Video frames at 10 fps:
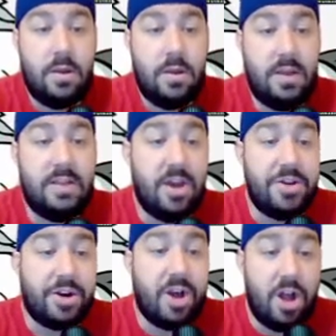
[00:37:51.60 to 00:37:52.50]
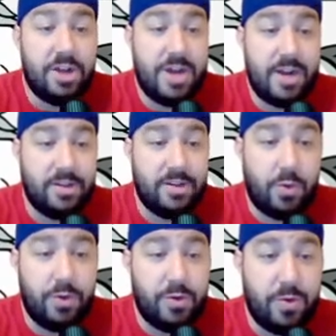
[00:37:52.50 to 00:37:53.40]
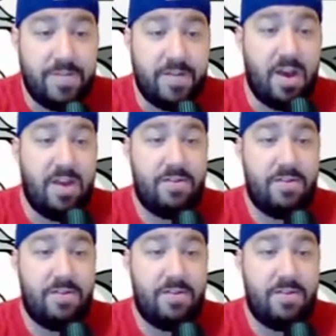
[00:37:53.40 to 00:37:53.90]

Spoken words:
he's under contract till 2025.